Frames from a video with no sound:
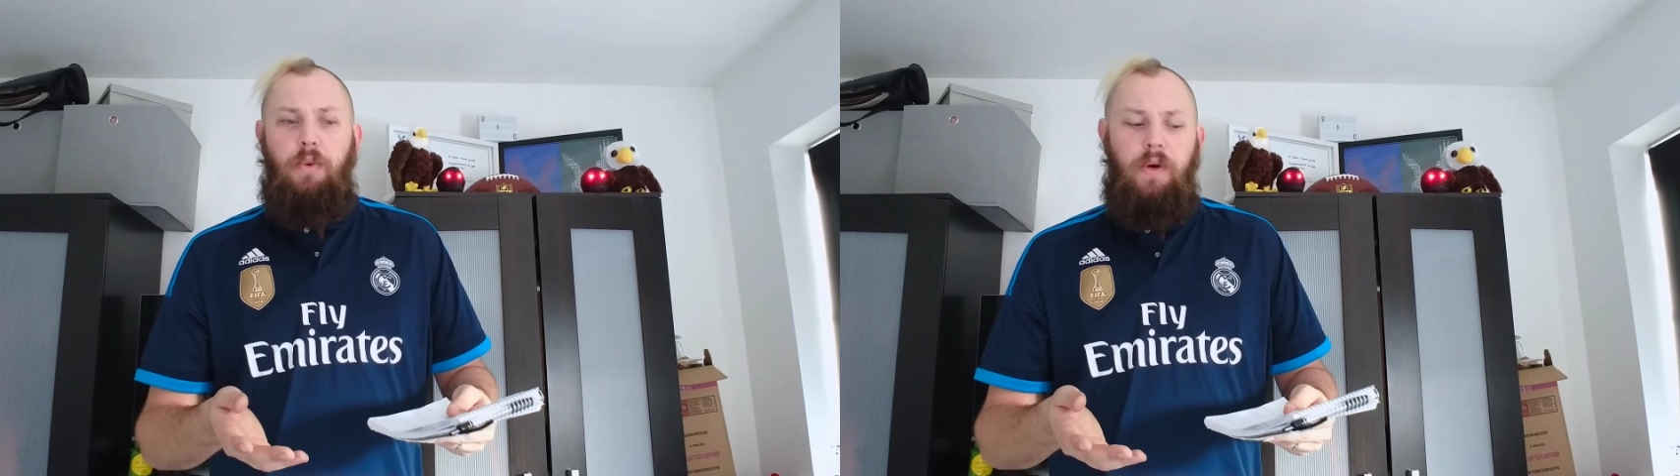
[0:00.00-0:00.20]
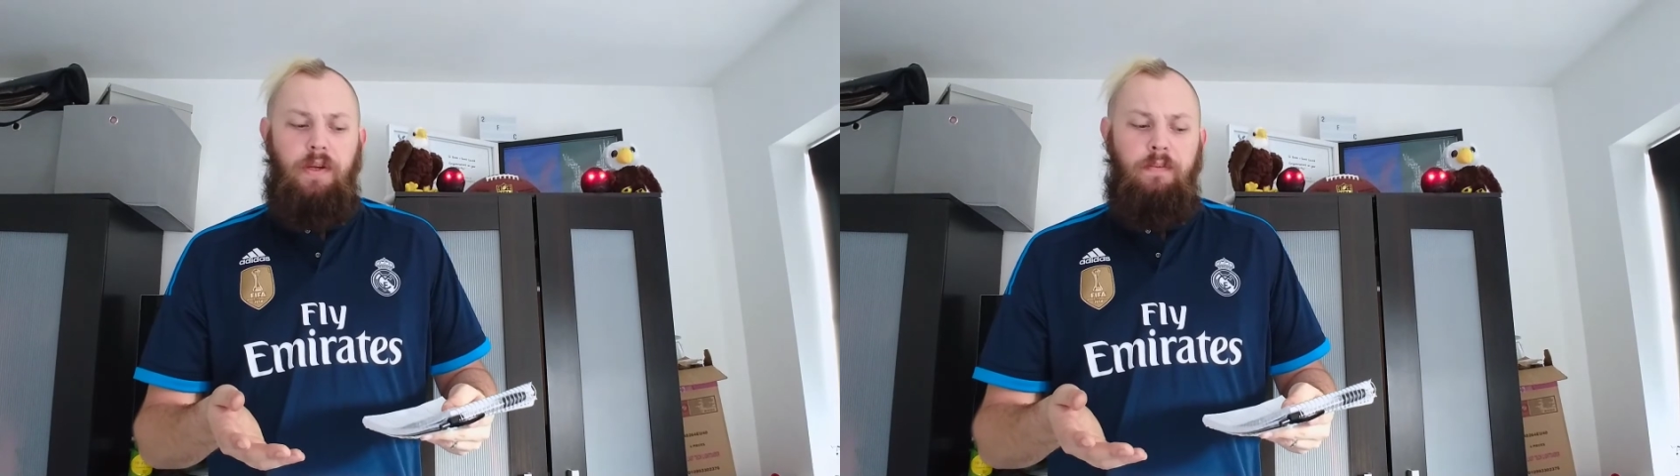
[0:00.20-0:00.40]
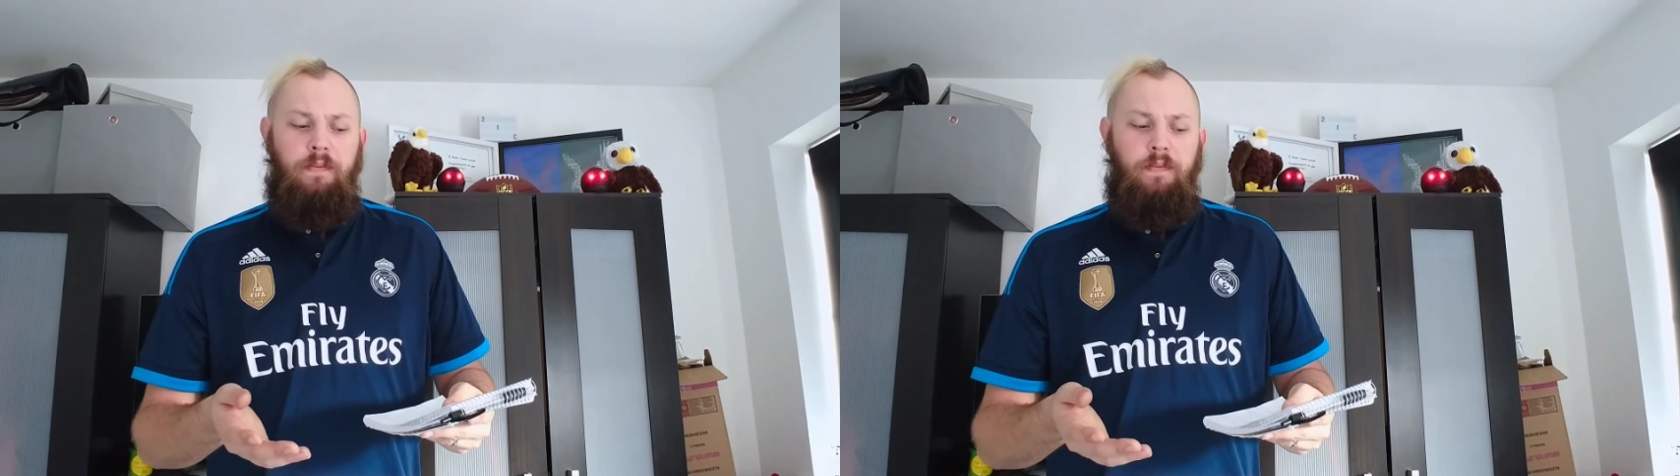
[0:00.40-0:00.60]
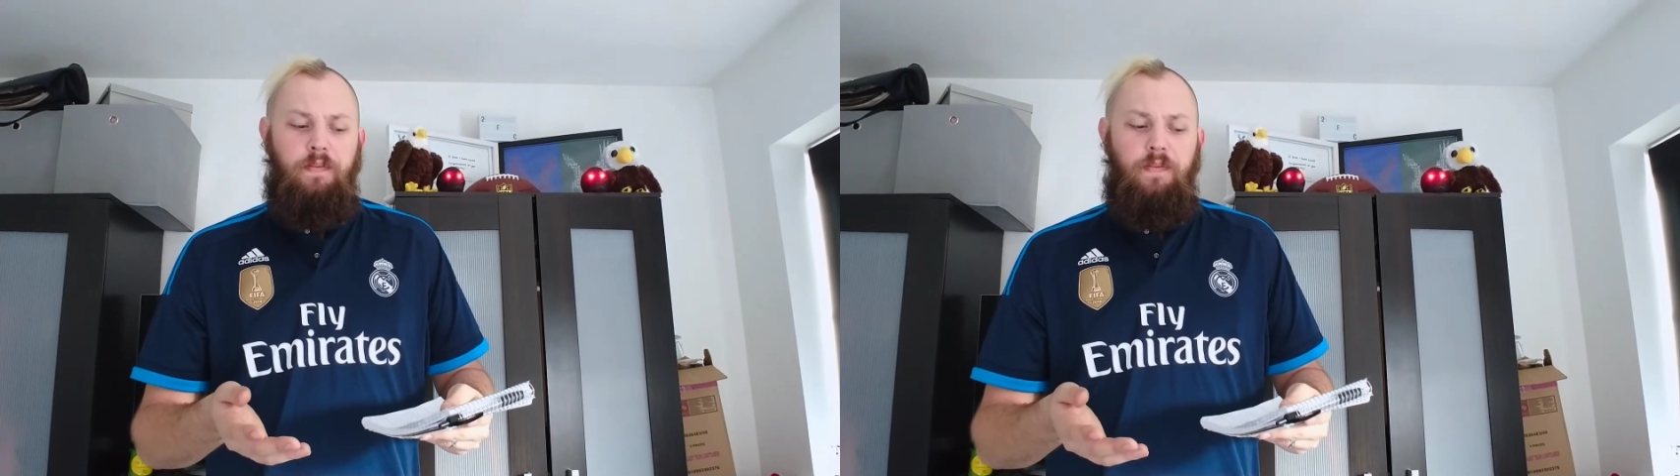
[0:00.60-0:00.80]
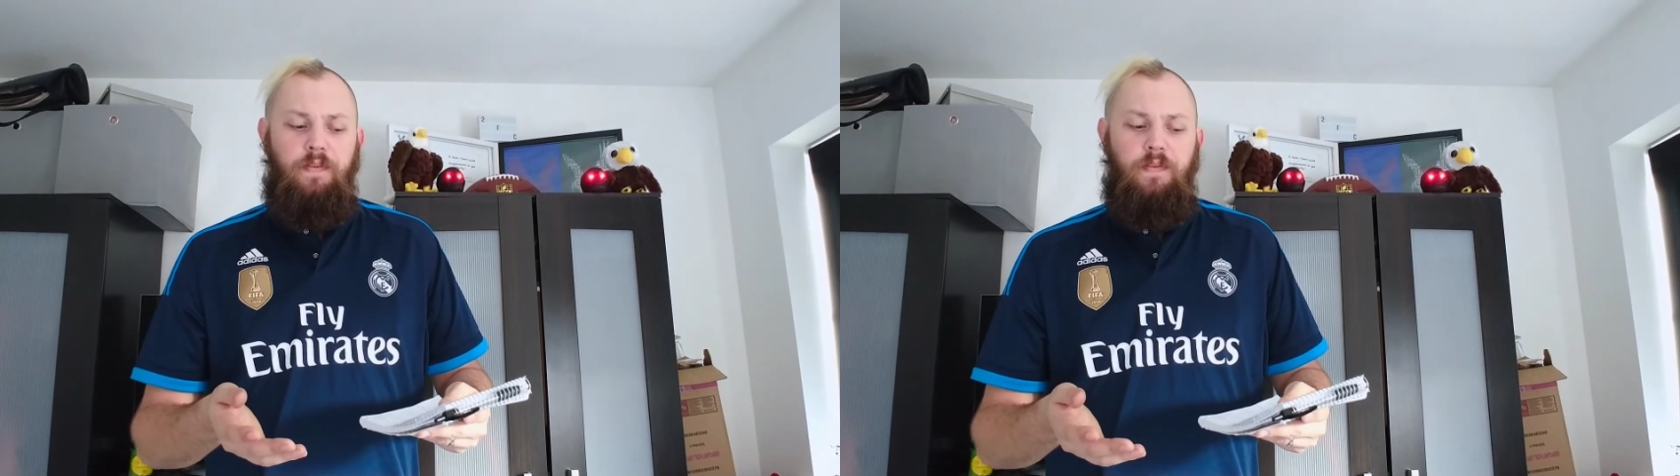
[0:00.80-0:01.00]
1
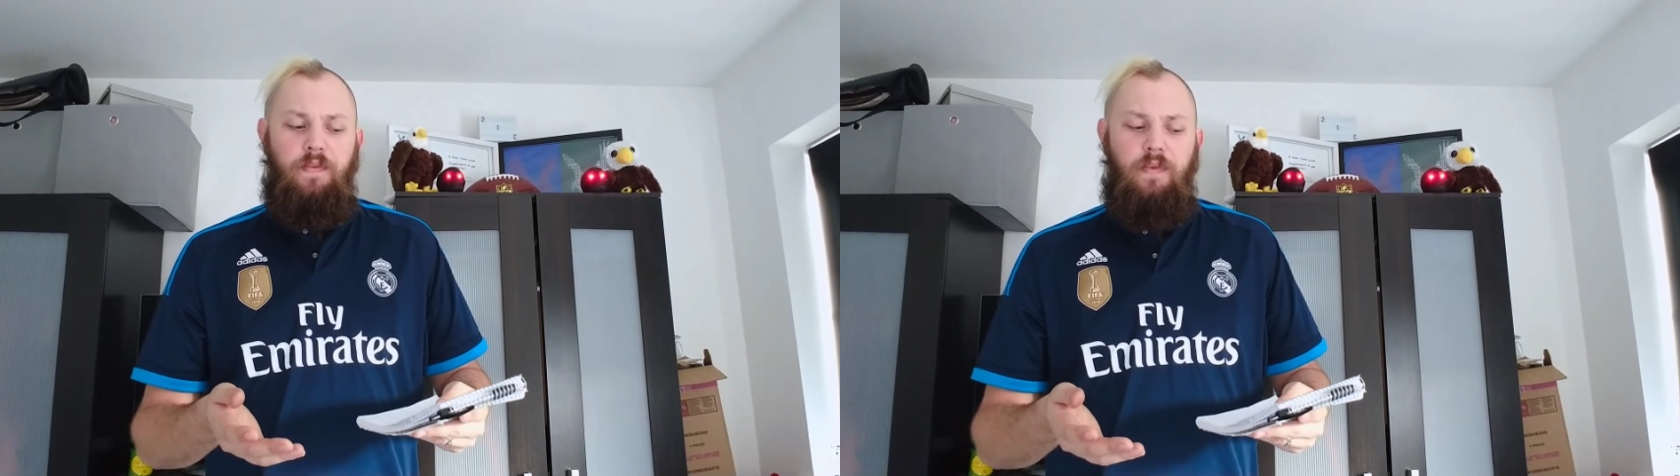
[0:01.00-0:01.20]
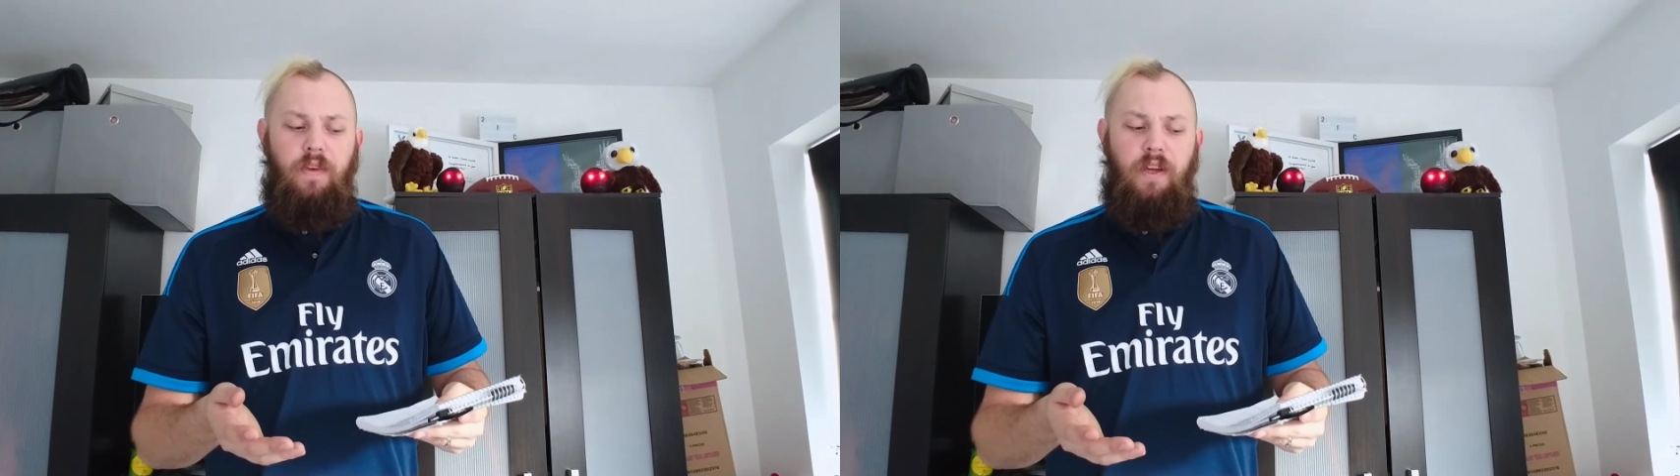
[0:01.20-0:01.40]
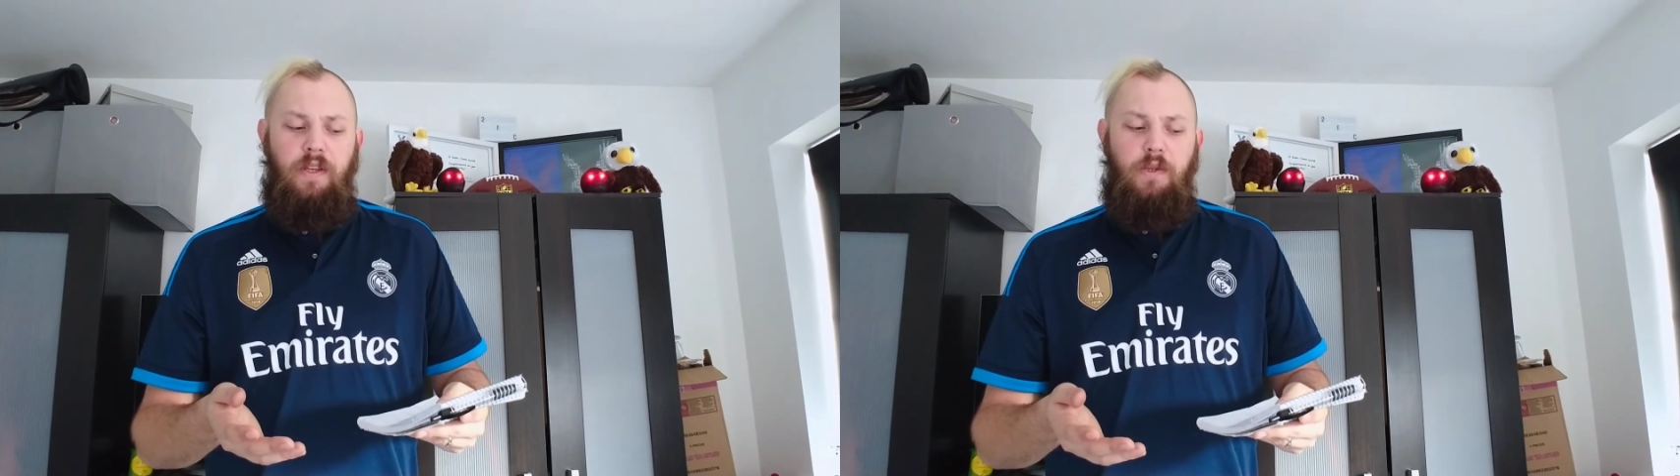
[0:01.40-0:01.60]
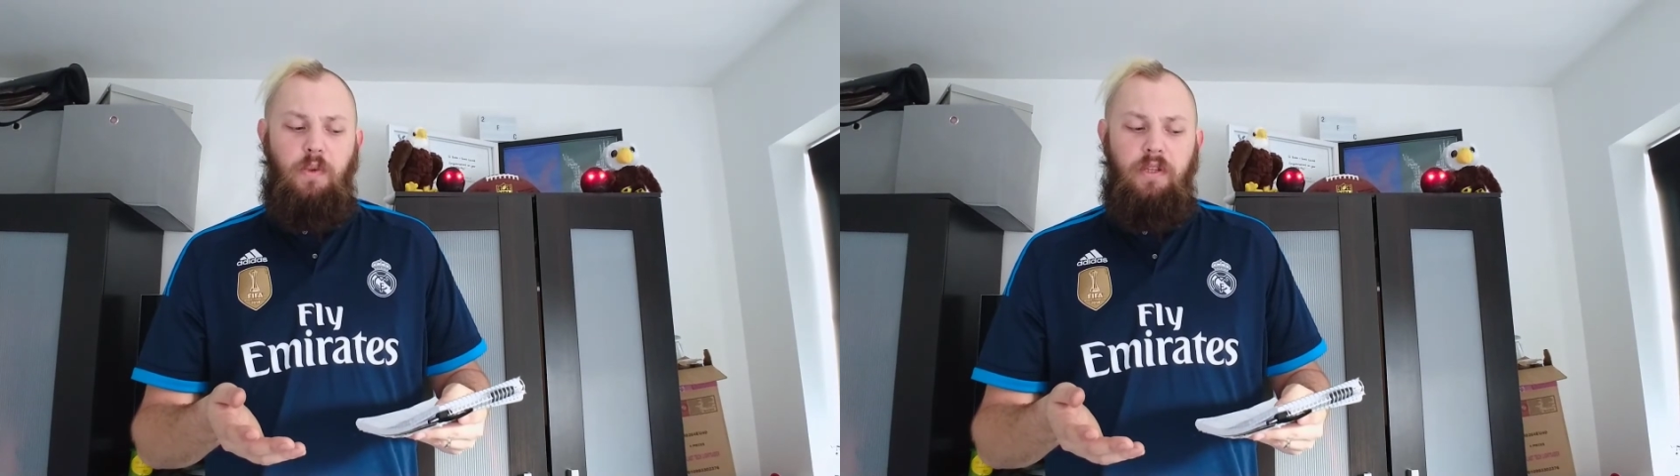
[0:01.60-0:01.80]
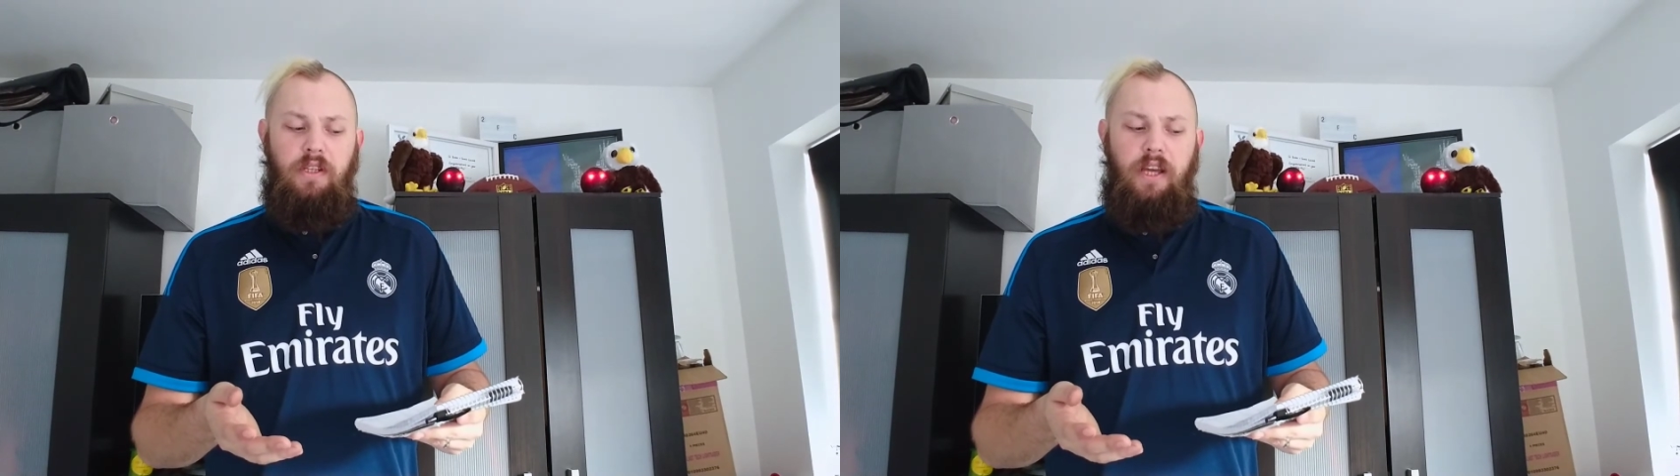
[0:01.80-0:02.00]
against
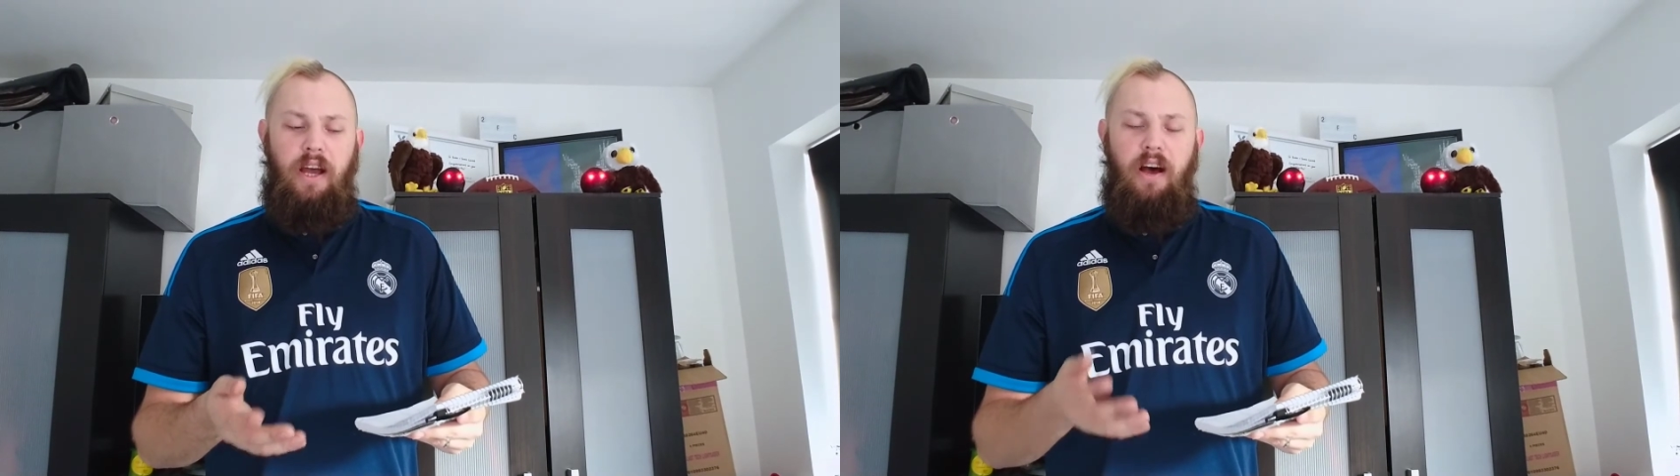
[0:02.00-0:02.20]
Swansea.